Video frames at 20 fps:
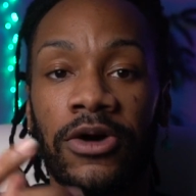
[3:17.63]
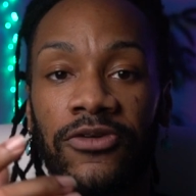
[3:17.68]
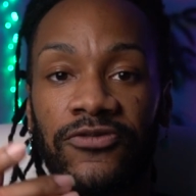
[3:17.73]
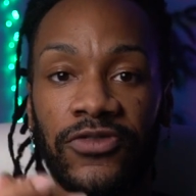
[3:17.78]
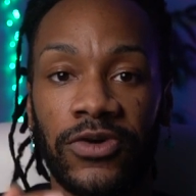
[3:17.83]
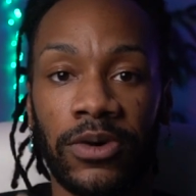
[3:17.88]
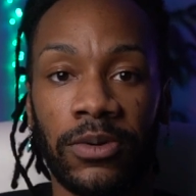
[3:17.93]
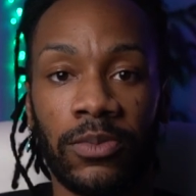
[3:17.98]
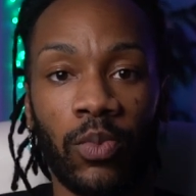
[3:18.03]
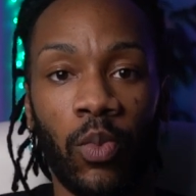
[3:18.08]

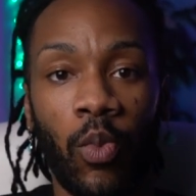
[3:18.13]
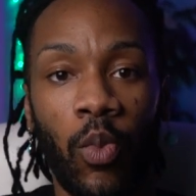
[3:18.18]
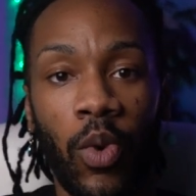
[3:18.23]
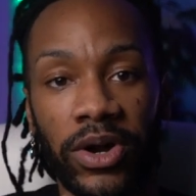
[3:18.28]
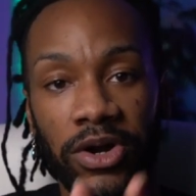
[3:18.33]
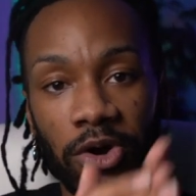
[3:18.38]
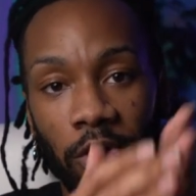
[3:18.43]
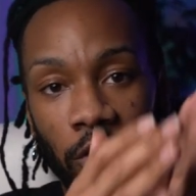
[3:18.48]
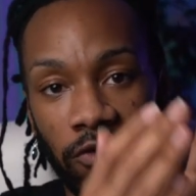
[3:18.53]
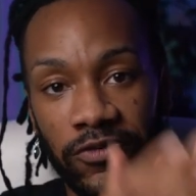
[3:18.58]
From
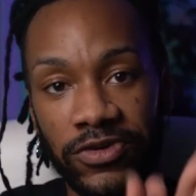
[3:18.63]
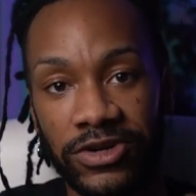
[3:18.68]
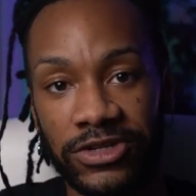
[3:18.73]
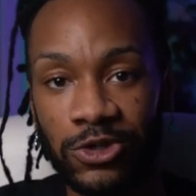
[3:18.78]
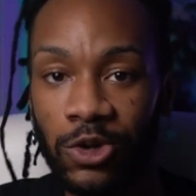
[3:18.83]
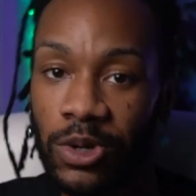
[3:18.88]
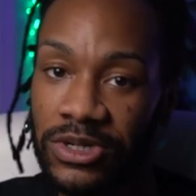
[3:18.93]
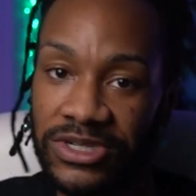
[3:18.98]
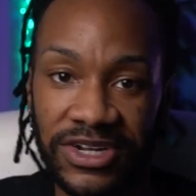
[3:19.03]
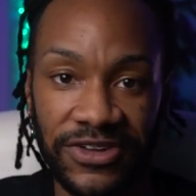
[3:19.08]

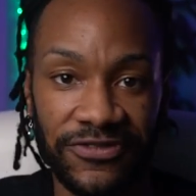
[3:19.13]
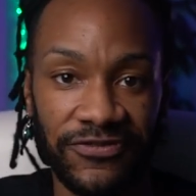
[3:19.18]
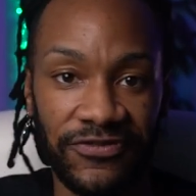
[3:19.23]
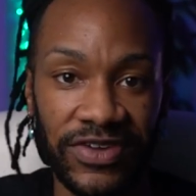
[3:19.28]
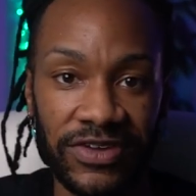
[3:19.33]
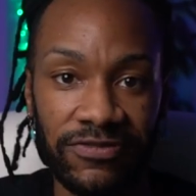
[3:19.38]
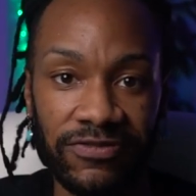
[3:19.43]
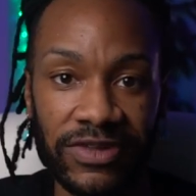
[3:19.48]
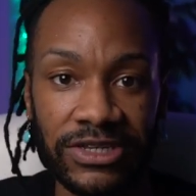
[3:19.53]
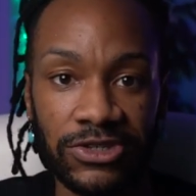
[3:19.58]

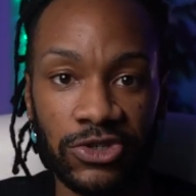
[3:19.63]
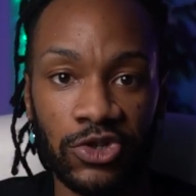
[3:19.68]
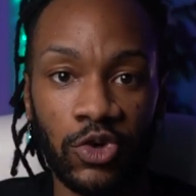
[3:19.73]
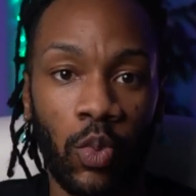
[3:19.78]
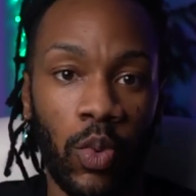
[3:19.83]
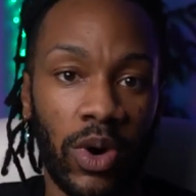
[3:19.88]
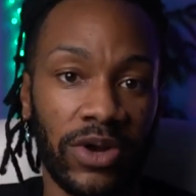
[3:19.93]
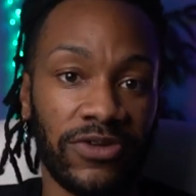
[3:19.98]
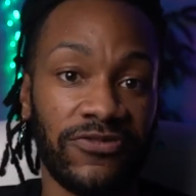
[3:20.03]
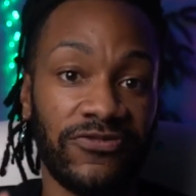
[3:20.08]
1/250 to
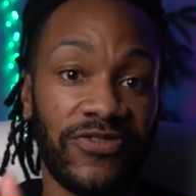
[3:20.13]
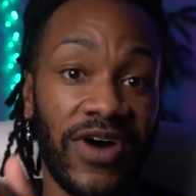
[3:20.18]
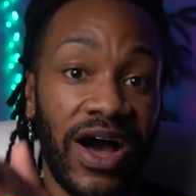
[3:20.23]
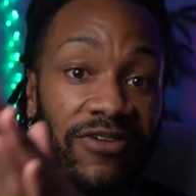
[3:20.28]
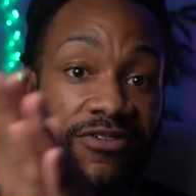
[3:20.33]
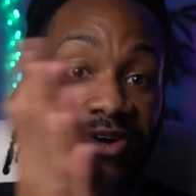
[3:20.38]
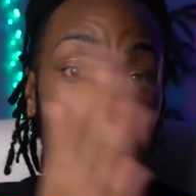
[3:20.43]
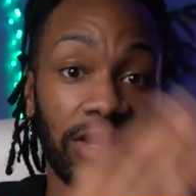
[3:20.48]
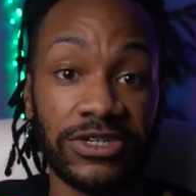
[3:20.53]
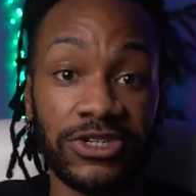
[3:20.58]

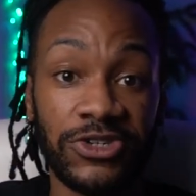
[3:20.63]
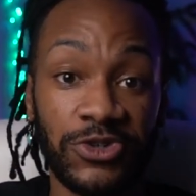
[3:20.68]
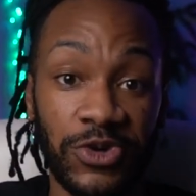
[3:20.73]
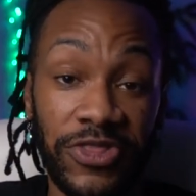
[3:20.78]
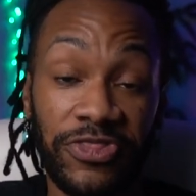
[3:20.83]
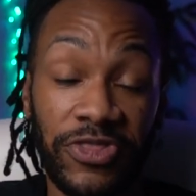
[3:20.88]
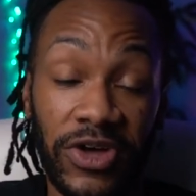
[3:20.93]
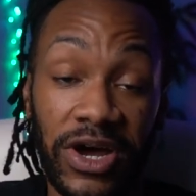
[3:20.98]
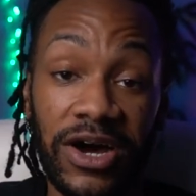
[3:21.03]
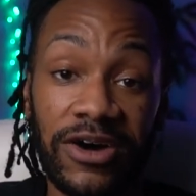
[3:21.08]

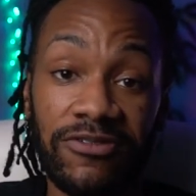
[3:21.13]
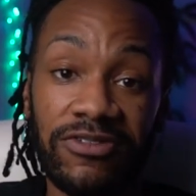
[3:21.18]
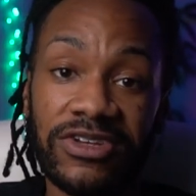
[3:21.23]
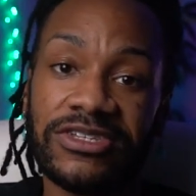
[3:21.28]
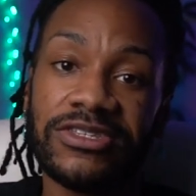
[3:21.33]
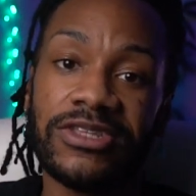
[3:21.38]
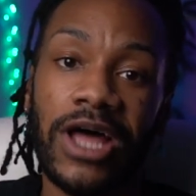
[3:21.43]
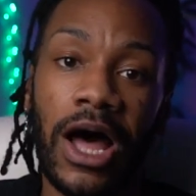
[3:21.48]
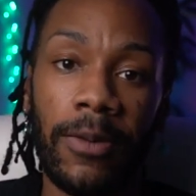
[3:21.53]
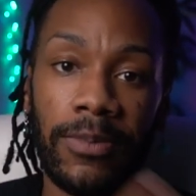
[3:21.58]
1/500th of a
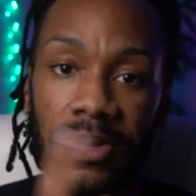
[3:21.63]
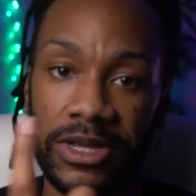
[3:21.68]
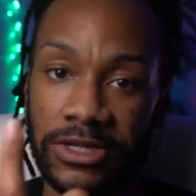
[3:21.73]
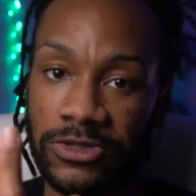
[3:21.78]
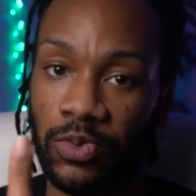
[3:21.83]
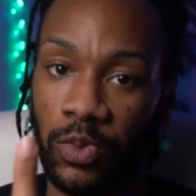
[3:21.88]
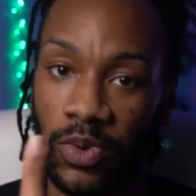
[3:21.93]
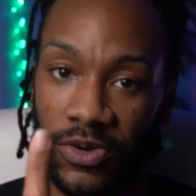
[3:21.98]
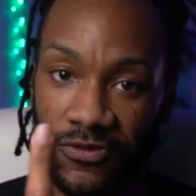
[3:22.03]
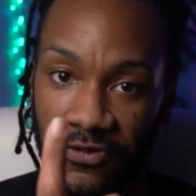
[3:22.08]
stop
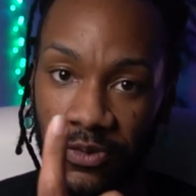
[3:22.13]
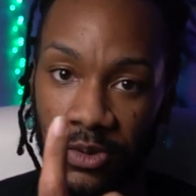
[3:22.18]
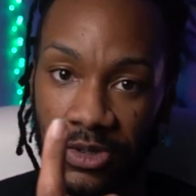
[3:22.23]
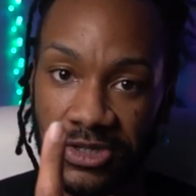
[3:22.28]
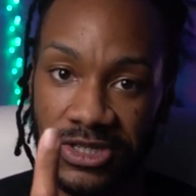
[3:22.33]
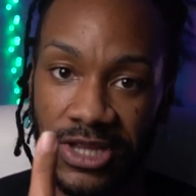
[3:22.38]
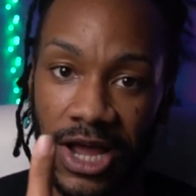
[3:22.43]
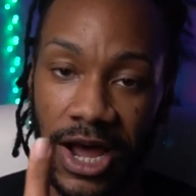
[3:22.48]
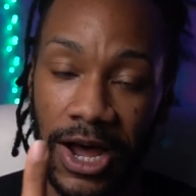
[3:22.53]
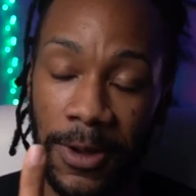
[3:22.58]
is one full
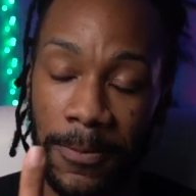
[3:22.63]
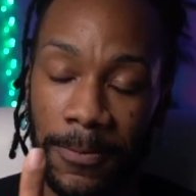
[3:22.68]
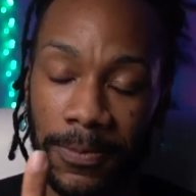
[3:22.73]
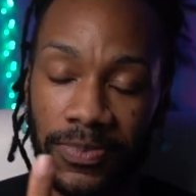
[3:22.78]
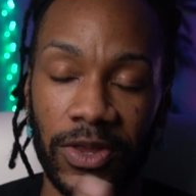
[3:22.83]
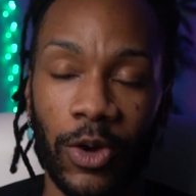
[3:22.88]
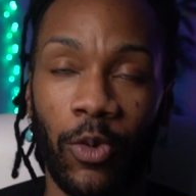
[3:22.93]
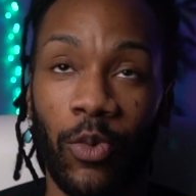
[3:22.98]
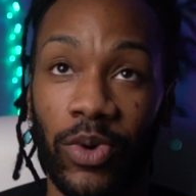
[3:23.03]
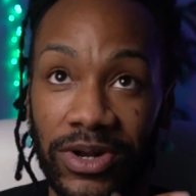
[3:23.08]
stop.
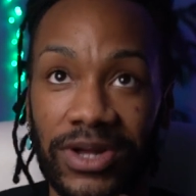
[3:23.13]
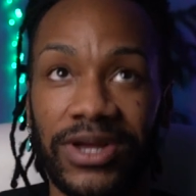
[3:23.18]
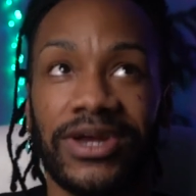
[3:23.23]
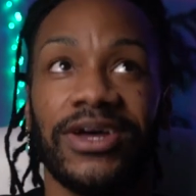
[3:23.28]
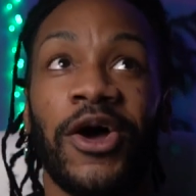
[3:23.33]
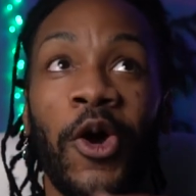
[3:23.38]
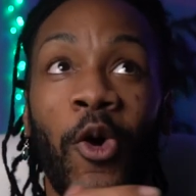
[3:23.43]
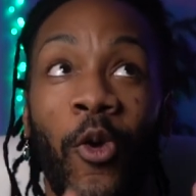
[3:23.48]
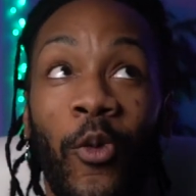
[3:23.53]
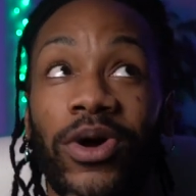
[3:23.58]

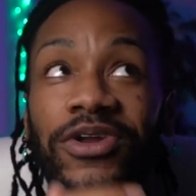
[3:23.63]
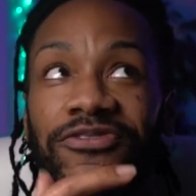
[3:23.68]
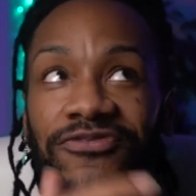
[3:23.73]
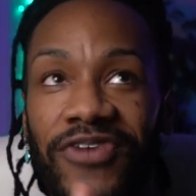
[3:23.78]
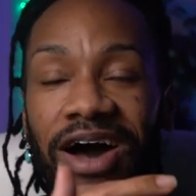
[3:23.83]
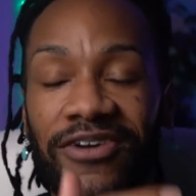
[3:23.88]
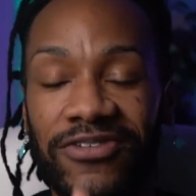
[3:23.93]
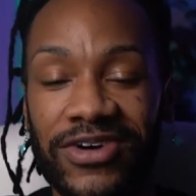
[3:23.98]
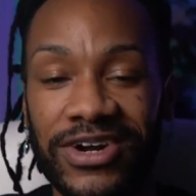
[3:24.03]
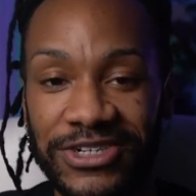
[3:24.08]

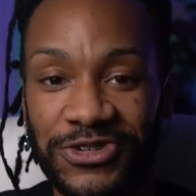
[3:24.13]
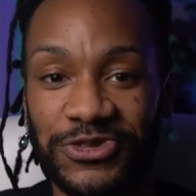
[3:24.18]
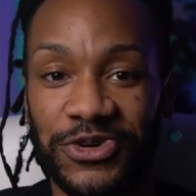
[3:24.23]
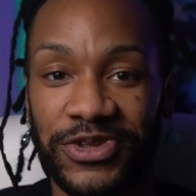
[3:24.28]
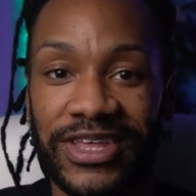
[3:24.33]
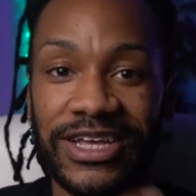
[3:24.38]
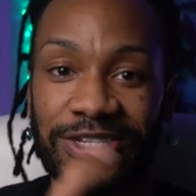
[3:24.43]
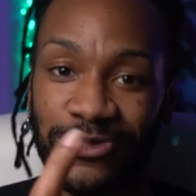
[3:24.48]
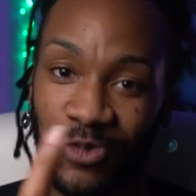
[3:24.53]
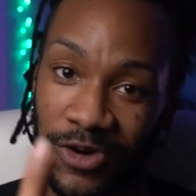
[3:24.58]

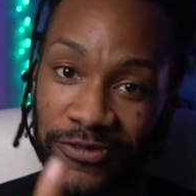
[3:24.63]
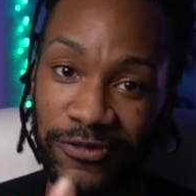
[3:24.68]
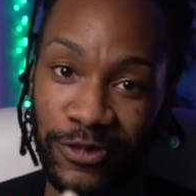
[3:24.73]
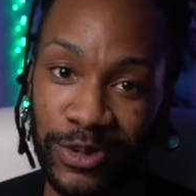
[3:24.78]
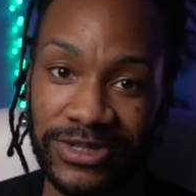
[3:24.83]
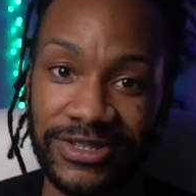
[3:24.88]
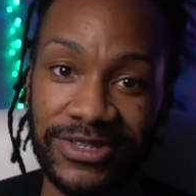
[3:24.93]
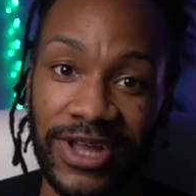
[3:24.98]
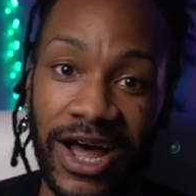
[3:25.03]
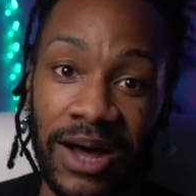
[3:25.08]
1/500th is one
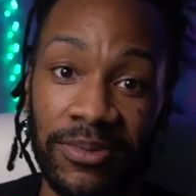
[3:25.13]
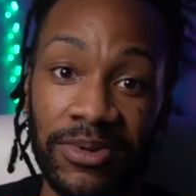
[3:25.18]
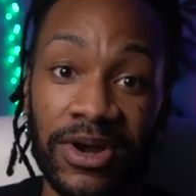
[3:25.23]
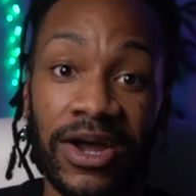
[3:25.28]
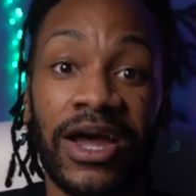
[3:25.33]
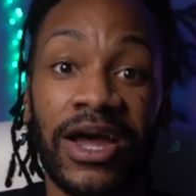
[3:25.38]
full stop.